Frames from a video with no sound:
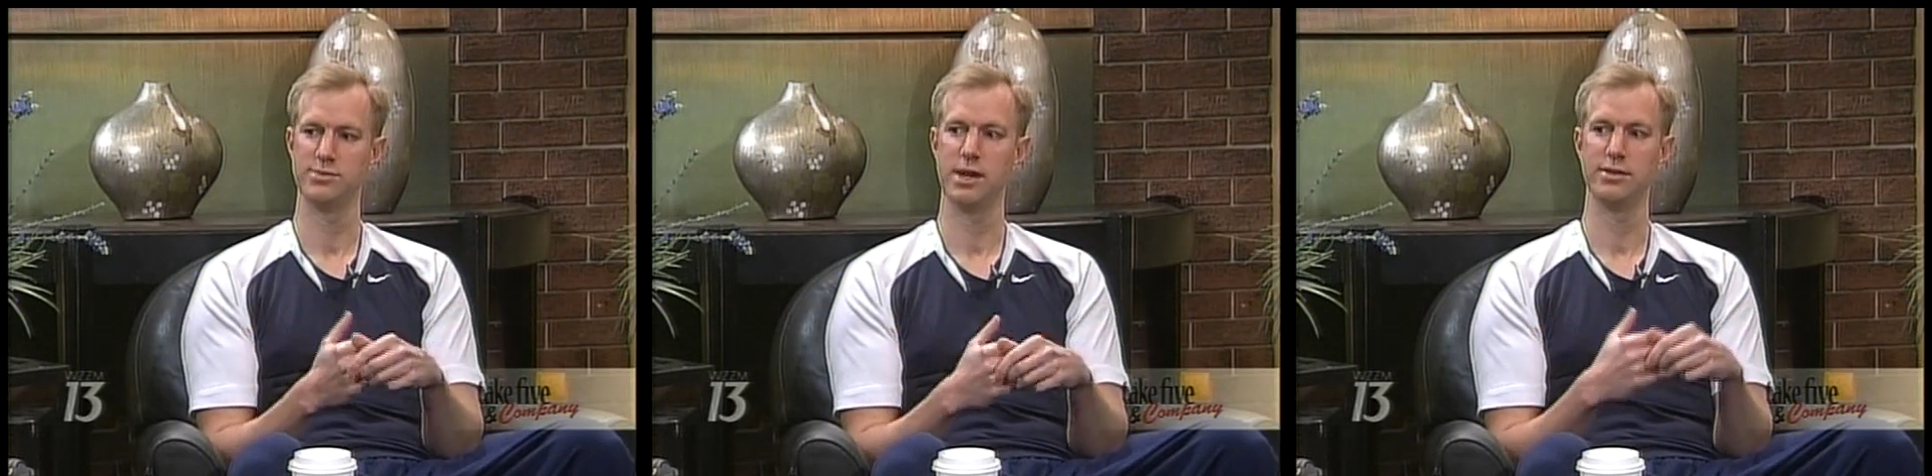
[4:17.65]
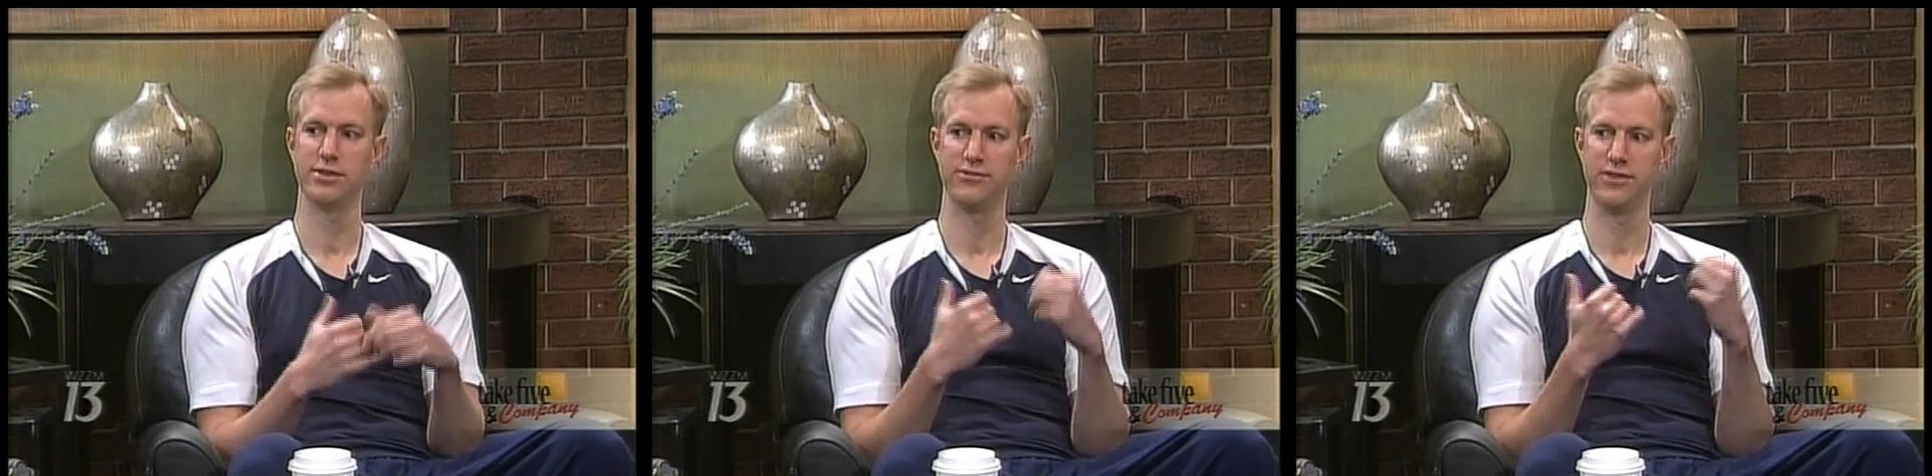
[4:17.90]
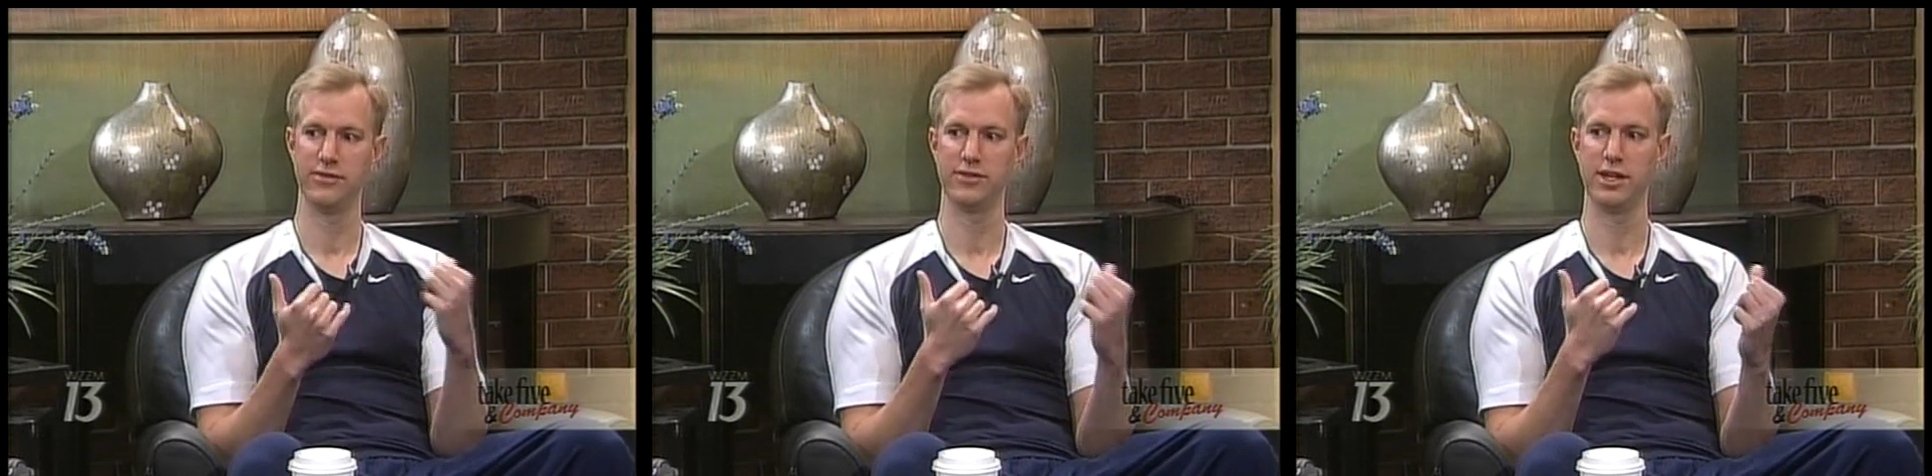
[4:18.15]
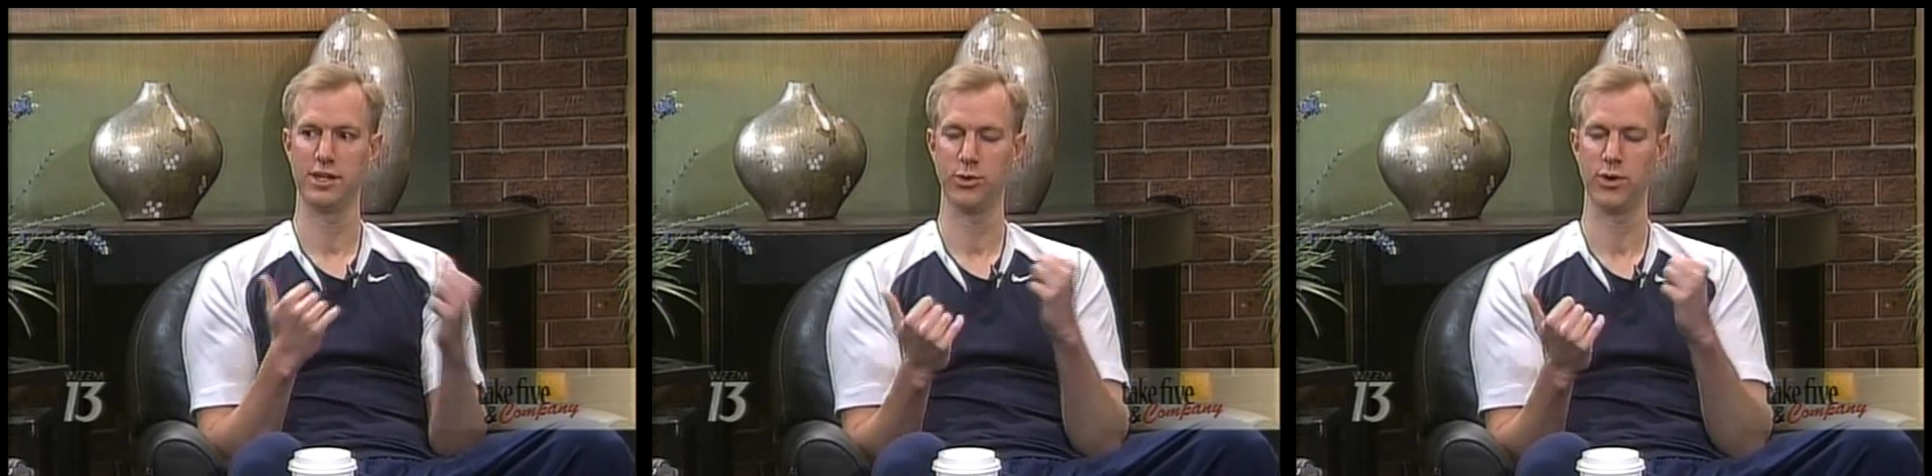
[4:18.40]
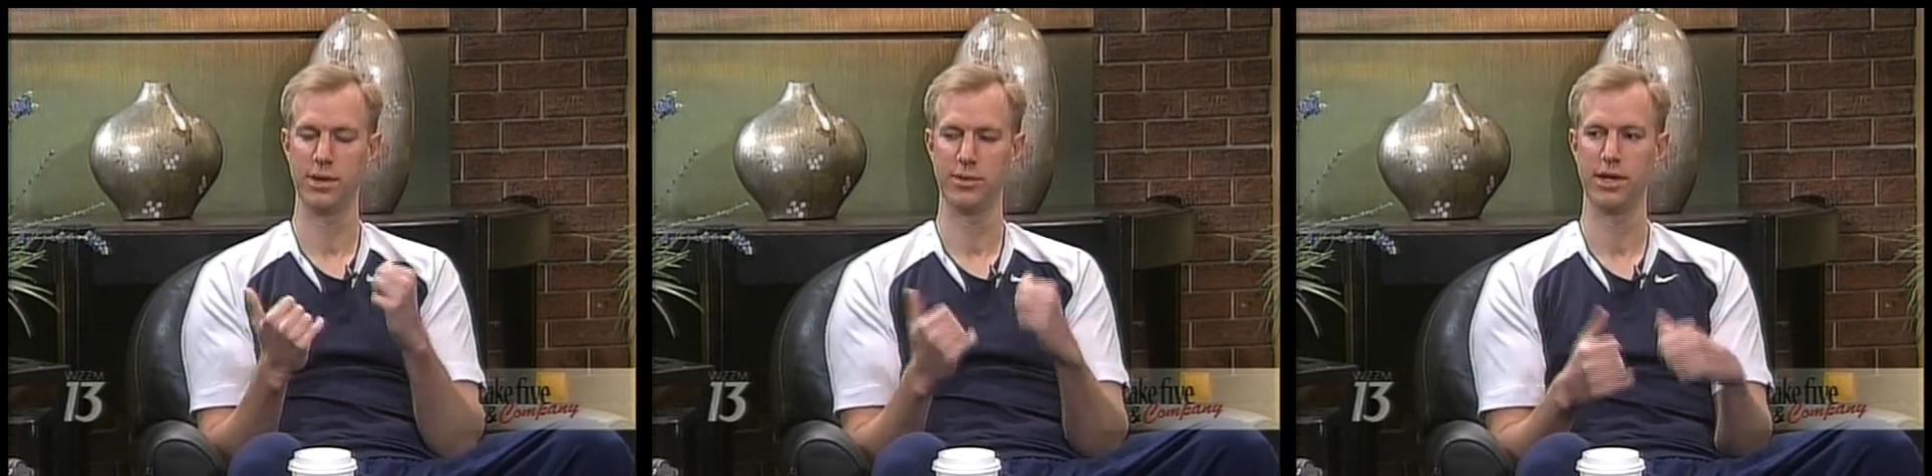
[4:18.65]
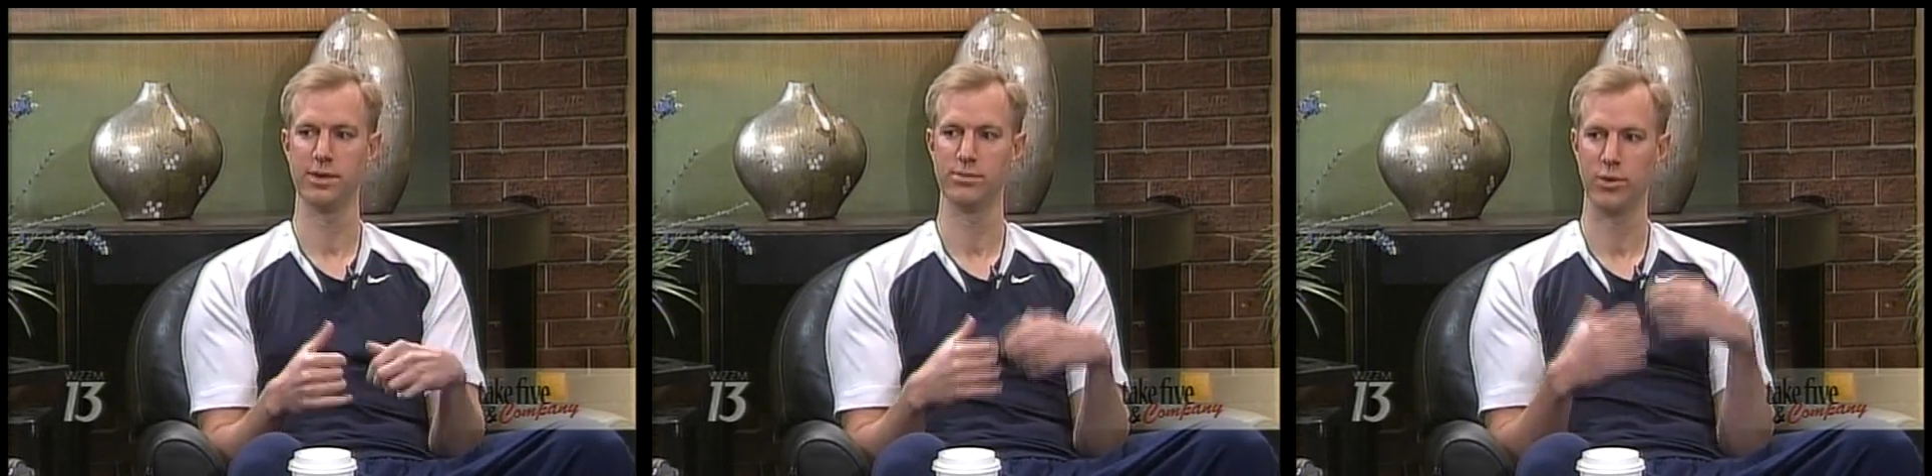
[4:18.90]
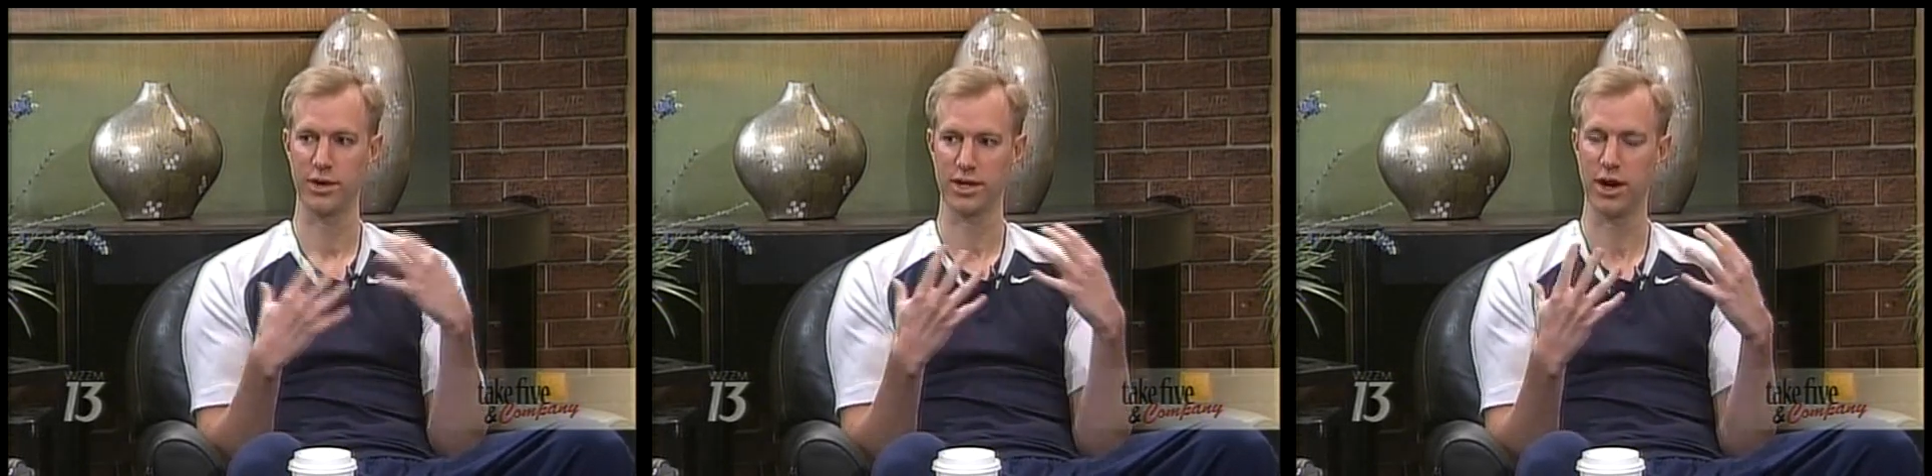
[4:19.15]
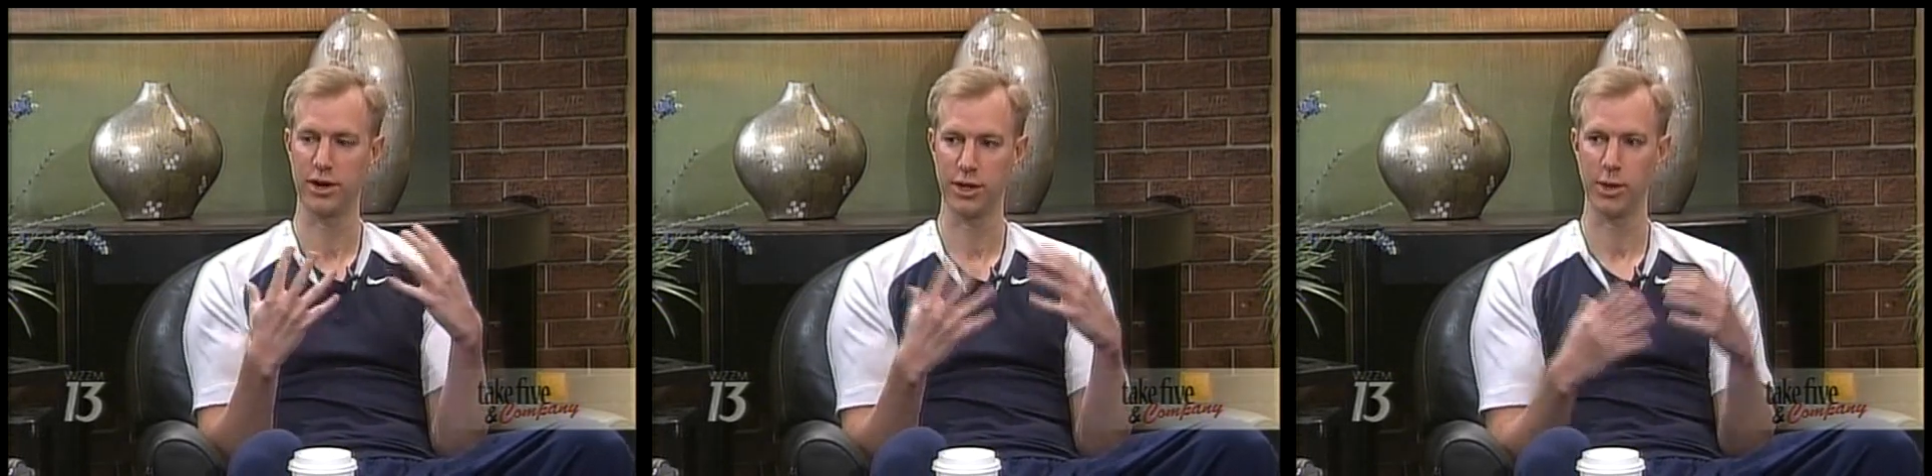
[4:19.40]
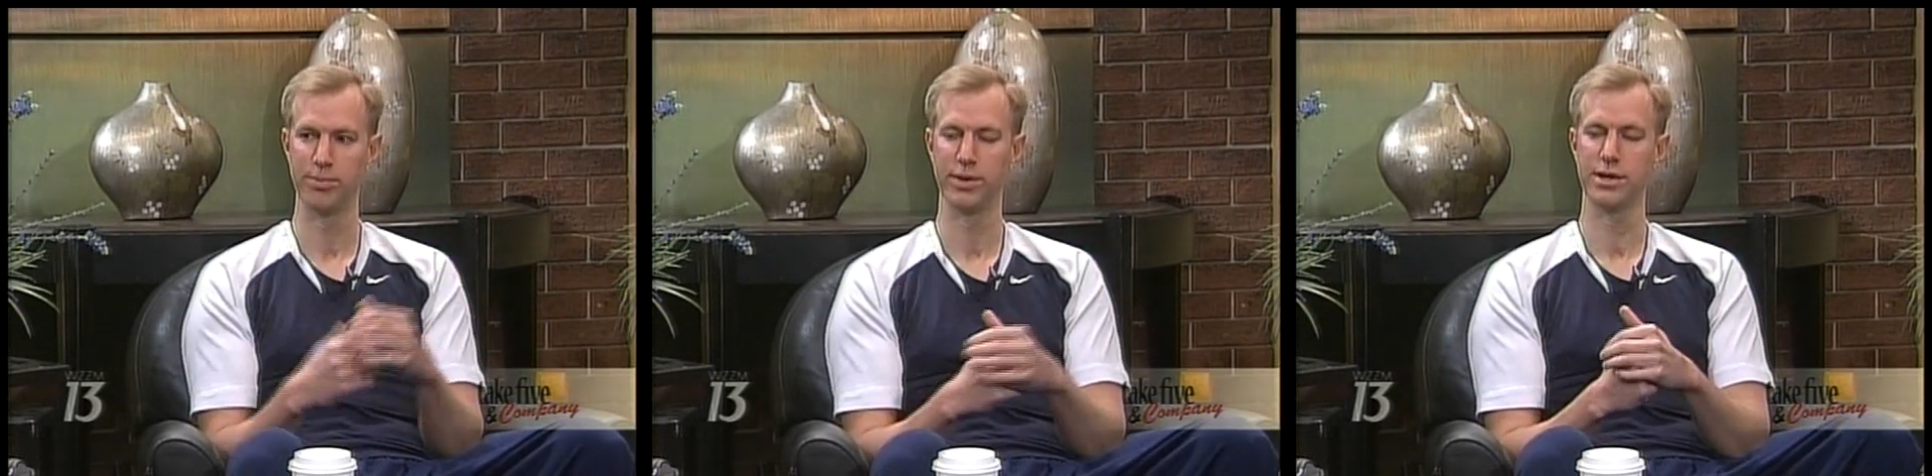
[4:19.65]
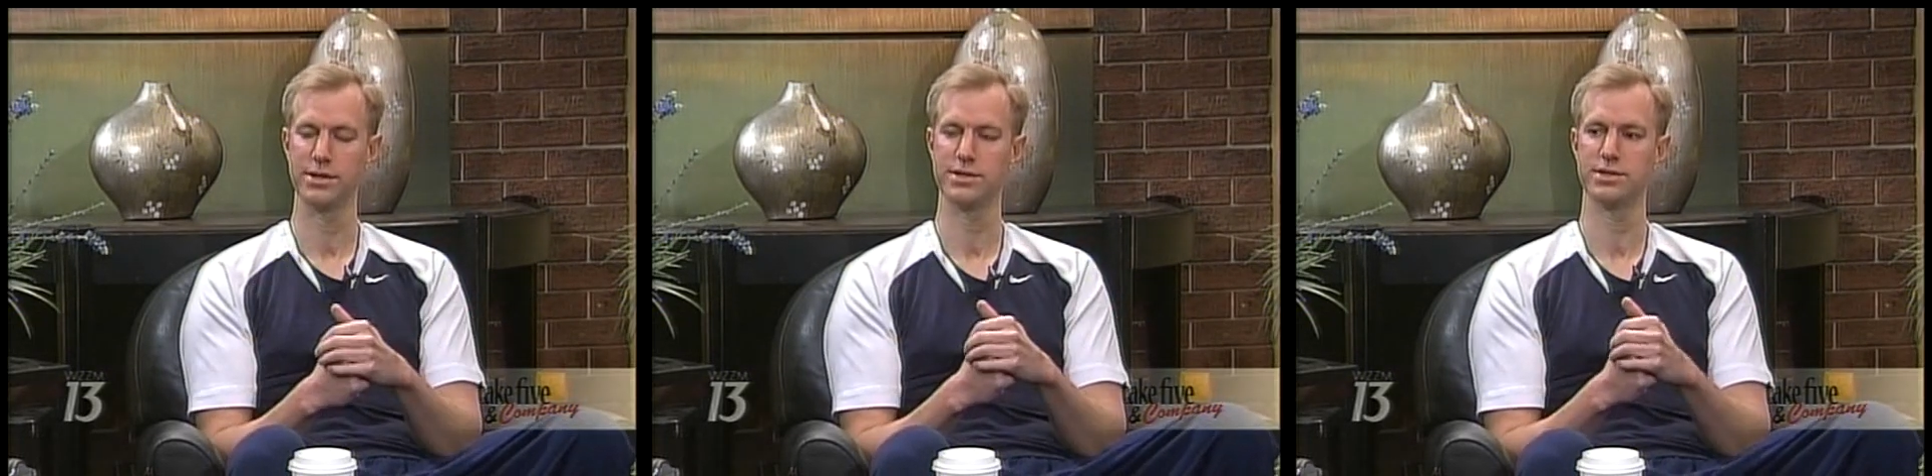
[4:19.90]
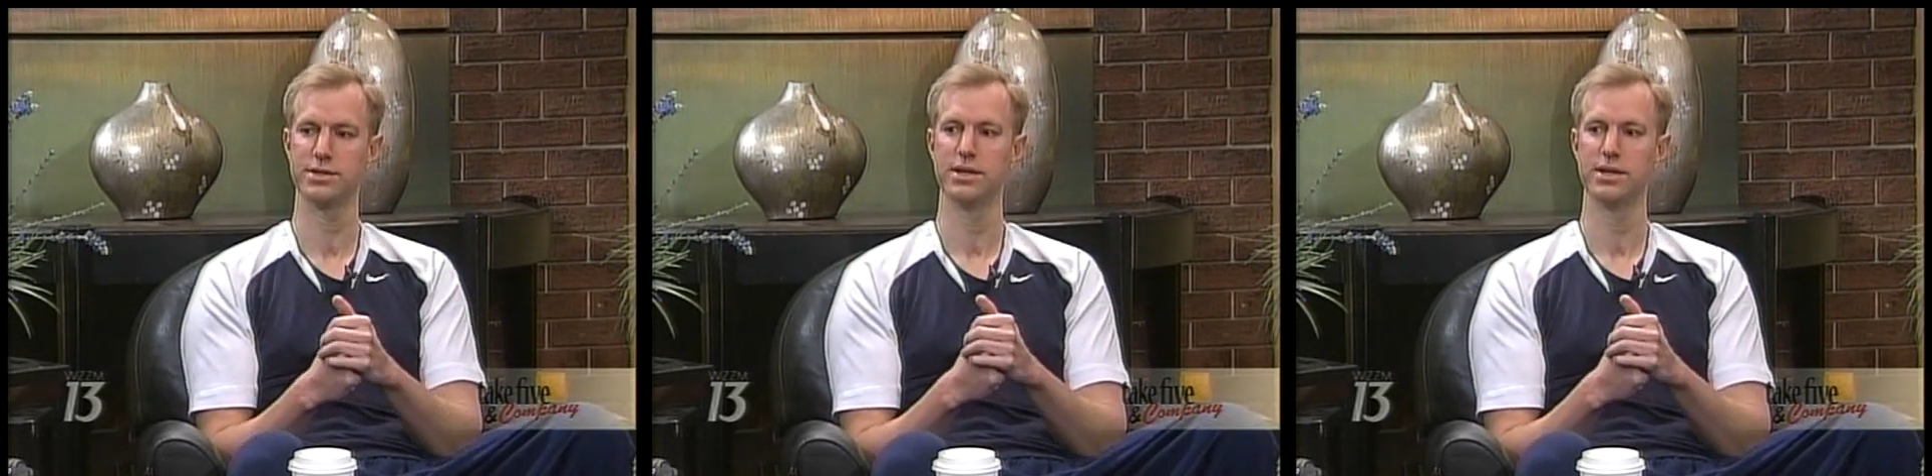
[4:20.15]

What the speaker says: maybe the 15 to 20-minute more cardio bursts.